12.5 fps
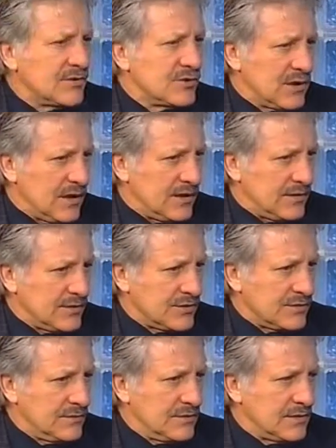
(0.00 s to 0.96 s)

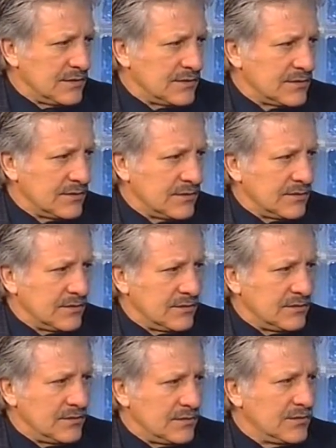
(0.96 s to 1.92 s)
change the, so the,
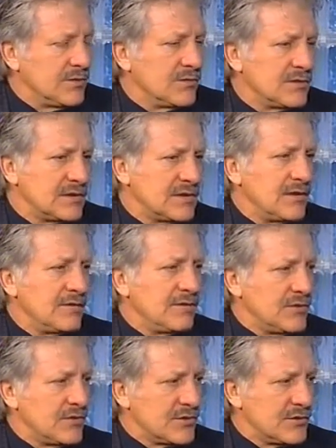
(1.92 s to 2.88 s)
the good news is in the
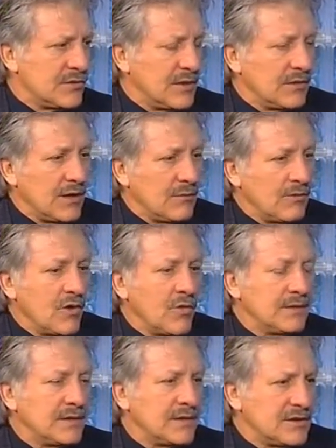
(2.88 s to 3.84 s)
future, and, and we're
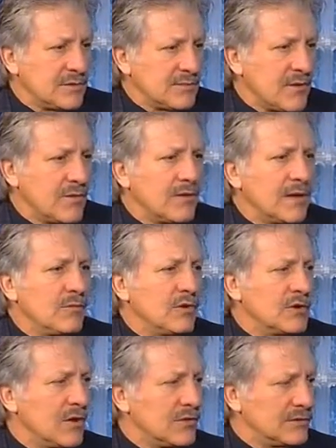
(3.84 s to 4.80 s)
hoping that this program will
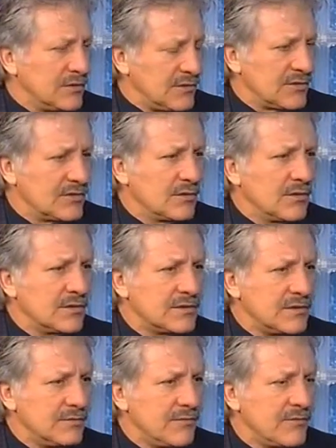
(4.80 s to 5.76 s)
go to the
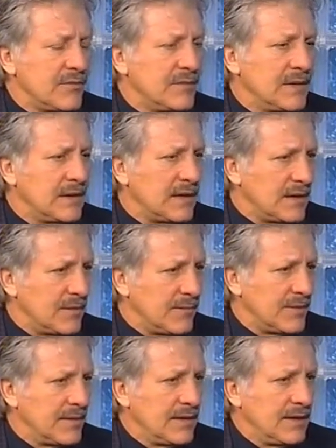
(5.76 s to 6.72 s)
source for me to
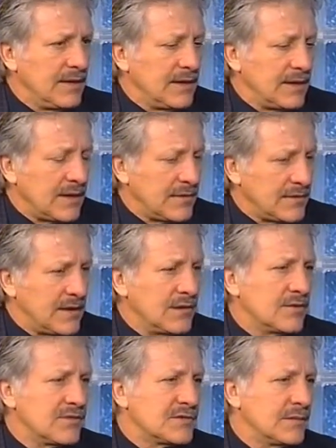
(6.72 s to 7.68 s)
help. I have a
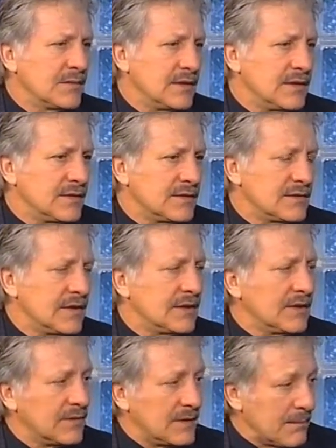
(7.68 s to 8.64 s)
year of somebody at the state
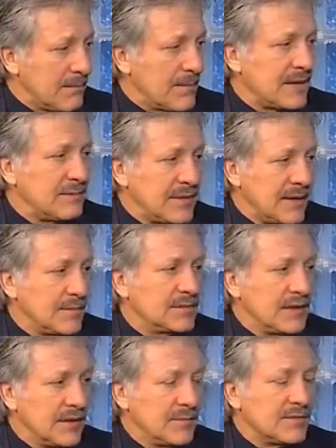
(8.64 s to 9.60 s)
level that might be able
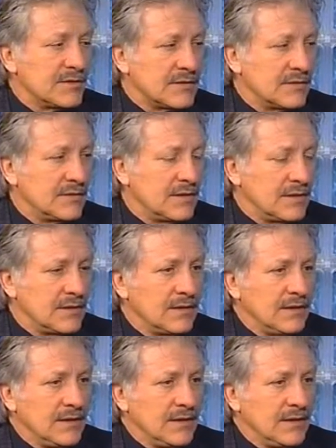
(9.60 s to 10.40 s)
to help us uh,